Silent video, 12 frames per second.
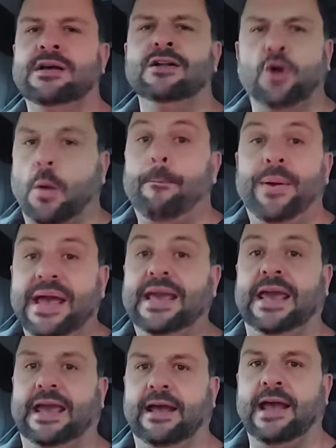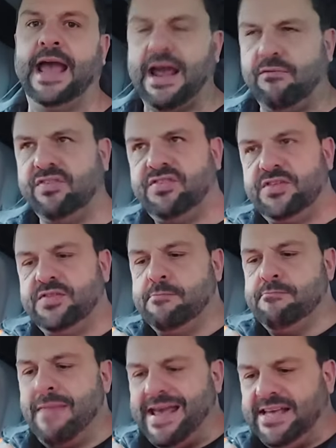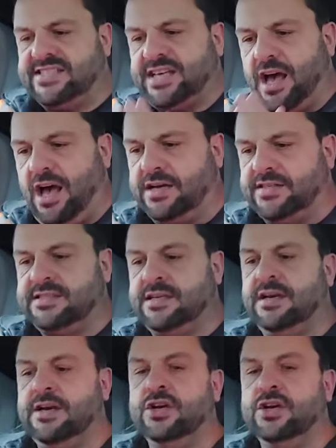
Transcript: Look, pick it. Everything that makes us